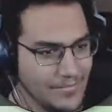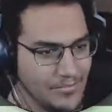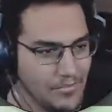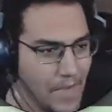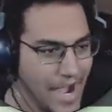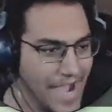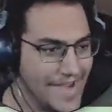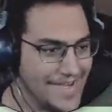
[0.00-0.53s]

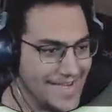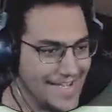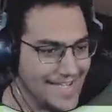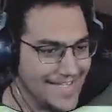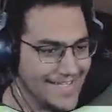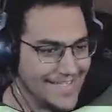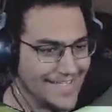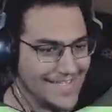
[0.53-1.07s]
Mine.
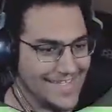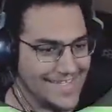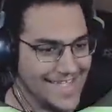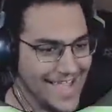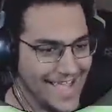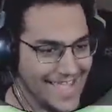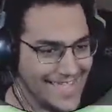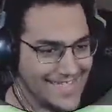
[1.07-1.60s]

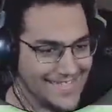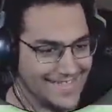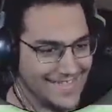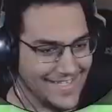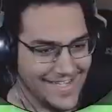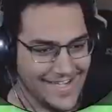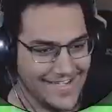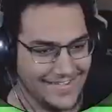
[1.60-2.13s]
Guy.
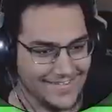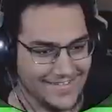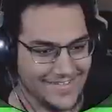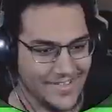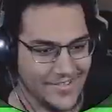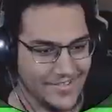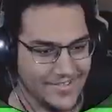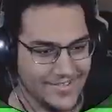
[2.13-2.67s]
Alright, let's
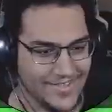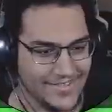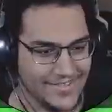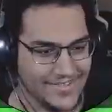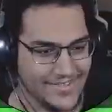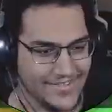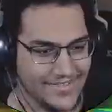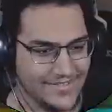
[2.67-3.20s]
go. Let's get
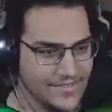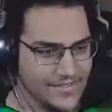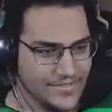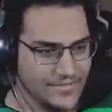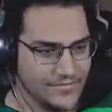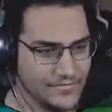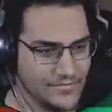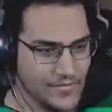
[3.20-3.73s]

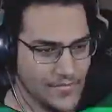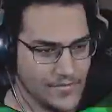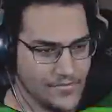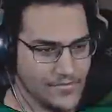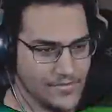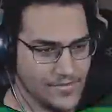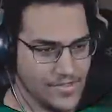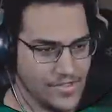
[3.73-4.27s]
this.